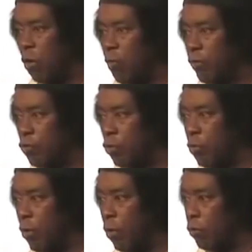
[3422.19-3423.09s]
overthrew the
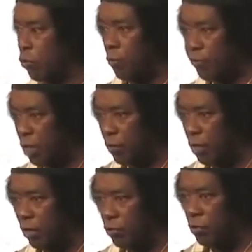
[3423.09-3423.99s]
world. Don't think
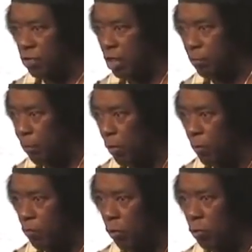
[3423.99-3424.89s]
religion, think
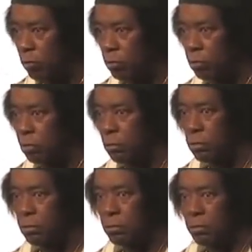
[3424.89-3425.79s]
Pope of Rome.
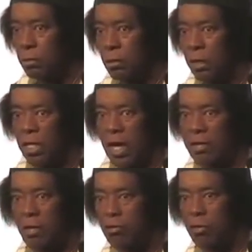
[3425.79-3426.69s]
It ain't
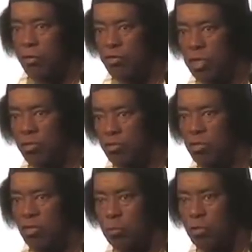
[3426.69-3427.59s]
got nothing to do with Jesus.
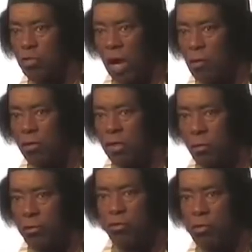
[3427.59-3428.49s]
Jesus was Yahudi,
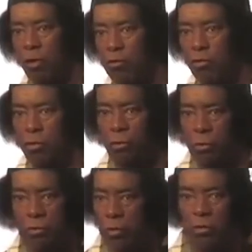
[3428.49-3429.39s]
or what you call
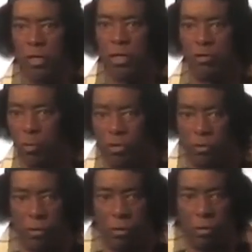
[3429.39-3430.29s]
Jew. So don't get it
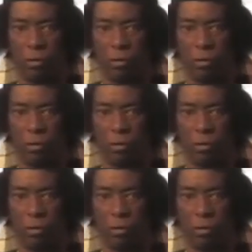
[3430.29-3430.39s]
twisted.